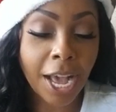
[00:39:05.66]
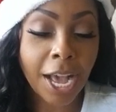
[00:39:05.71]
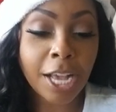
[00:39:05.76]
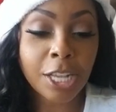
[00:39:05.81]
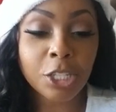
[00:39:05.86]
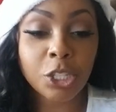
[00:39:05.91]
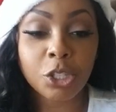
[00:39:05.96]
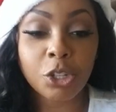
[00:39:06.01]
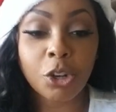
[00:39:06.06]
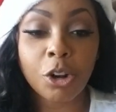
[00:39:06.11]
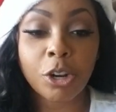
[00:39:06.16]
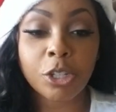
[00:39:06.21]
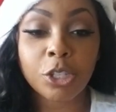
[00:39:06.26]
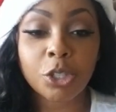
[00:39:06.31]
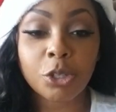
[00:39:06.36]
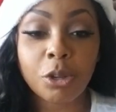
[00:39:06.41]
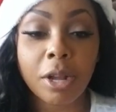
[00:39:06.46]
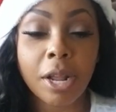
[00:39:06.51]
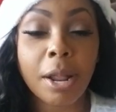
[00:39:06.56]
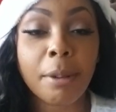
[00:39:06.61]
I started
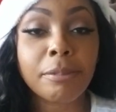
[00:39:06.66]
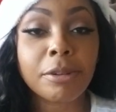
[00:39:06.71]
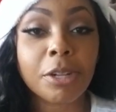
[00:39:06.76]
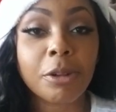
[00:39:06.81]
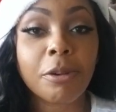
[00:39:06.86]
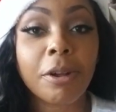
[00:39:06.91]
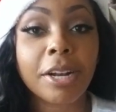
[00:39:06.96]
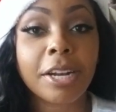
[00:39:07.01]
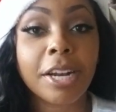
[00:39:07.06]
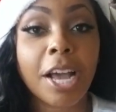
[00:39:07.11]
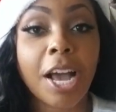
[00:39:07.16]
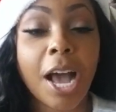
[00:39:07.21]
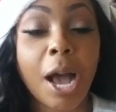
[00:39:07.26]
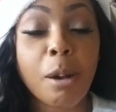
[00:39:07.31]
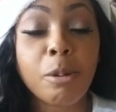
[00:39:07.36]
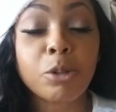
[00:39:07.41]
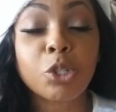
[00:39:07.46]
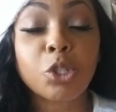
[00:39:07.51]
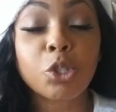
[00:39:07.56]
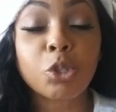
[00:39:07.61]
screaming. I'm telling you right now,
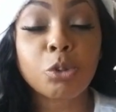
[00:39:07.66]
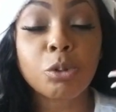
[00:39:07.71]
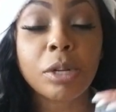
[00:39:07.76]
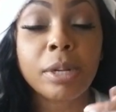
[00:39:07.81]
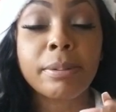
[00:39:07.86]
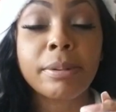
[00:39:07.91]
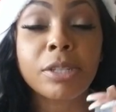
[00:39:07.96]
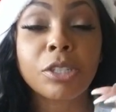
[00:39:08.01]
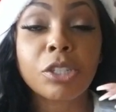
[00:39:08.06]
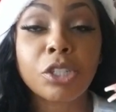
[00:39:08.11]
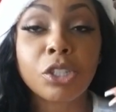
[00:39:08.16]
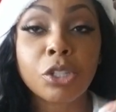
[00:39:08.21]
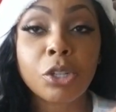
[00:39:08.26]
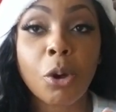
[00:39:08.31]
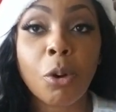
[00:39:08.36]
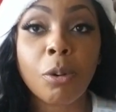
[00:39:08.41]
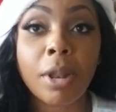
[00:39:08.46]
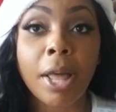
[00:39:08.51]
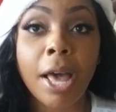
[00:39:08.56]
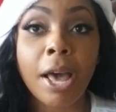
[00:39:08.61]
I was screaming
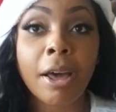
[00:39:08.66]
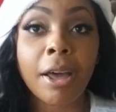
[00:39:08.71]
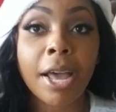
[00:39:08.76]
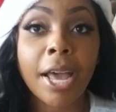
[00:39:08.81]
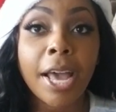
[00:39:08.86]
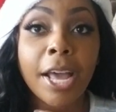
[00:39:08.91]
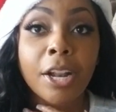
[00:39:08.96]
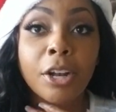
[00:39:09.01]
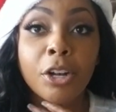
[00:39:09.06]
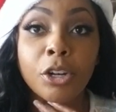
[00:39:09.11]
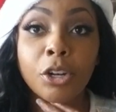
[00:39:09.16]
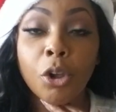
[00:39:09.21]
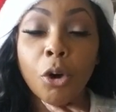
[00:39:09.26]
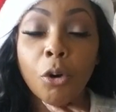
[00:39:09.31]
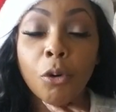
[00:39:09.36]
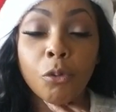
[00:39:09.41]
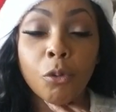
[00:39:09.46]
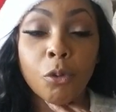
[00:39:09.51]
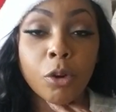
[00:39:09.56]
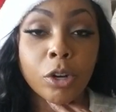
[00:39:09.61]
so loud. I had
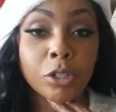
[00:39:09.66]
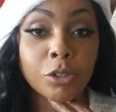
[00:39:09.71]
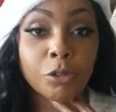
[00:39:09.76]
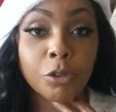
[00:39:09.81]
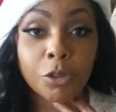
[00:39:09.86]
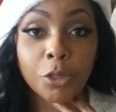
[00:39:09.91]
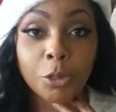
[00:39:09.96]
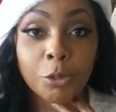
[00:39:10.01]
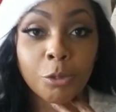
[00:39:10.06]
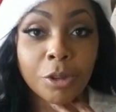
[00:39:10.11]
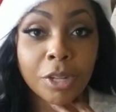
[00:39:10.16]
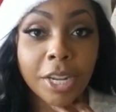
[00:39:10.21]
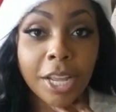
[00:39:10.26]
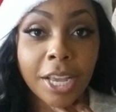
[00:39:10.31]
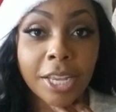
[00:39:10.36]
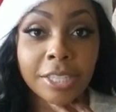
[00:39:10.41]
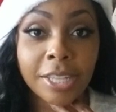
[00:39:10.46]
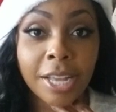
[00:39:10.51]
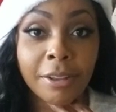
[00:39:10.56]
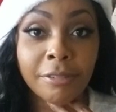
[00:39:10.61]
no voice for 3
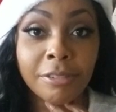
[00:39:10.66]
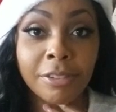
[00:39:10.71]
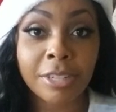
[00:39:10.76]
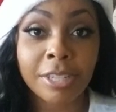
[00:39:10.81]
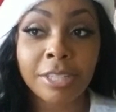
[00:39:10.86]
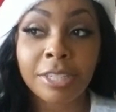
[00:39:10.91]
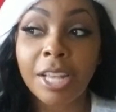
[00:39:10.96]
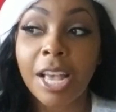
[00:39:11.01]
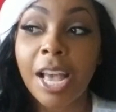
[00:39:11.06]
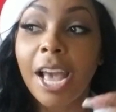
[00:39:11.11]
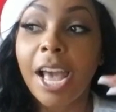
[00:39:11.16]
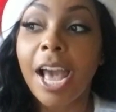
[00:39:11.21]
days after this.